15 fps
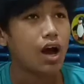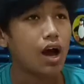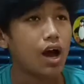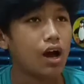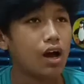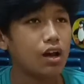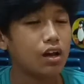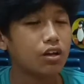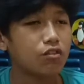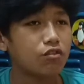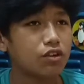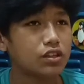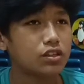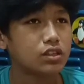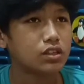I like
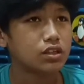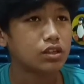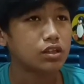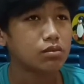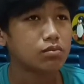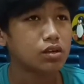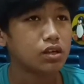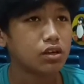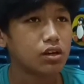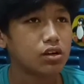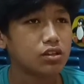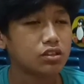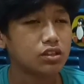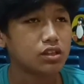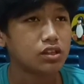fried chicken
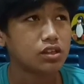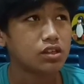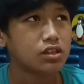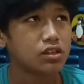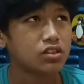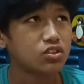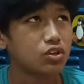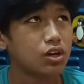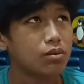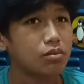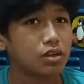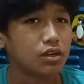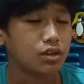because it's yummy.